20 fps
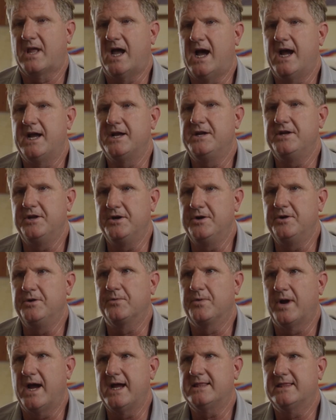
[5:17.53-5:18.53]
I knew
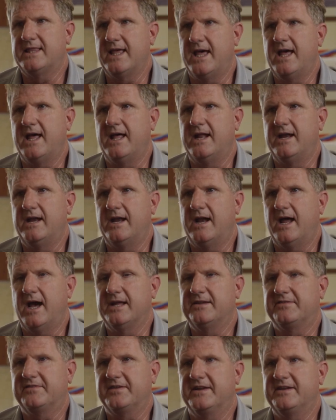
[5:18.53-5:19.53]
right then. I
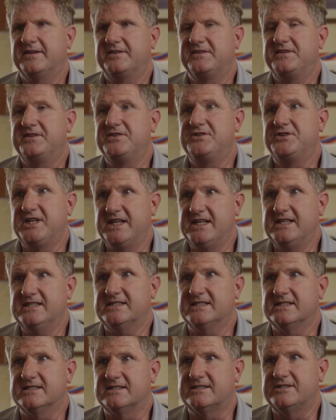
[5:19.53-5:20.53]
said, it's
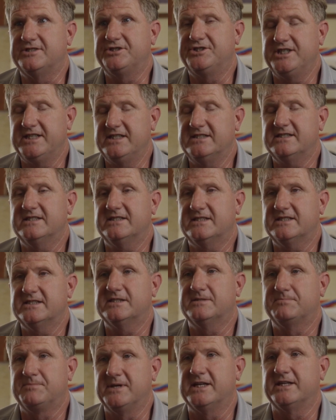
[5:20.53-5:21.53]
Jesus. Jesus
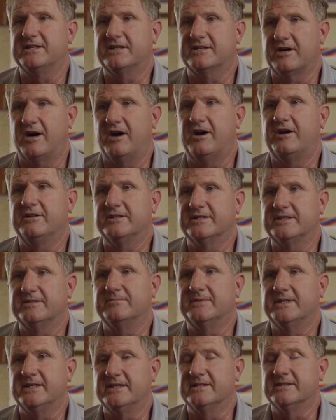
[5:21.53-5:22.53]
has been calling
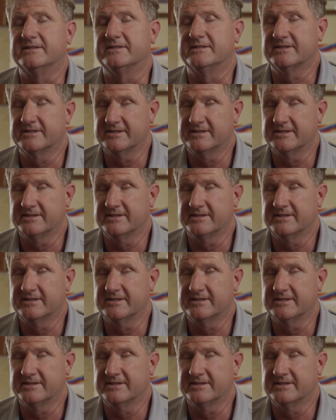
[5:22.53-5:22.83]
me this